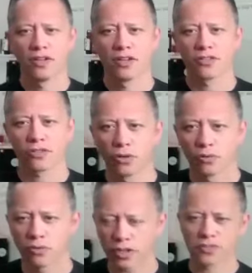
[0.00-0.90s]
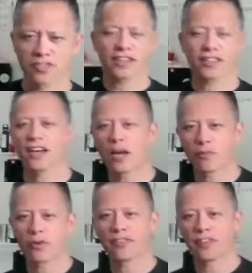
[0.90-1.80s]
So, set a
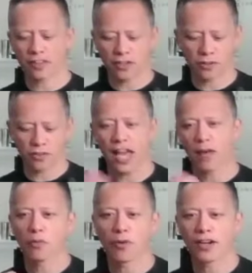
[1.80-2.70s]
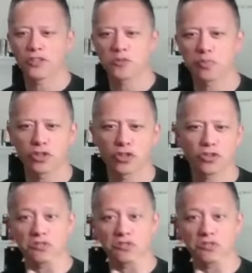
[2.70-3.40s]
timer. I think, the Apple Watch is pretty good.